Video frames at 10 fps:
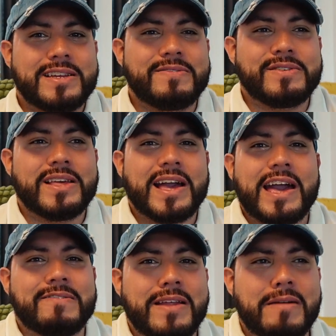I feel like I
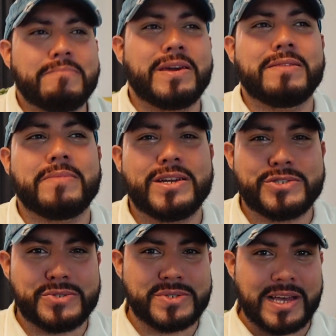have not been my
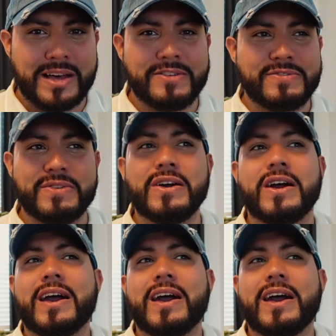true self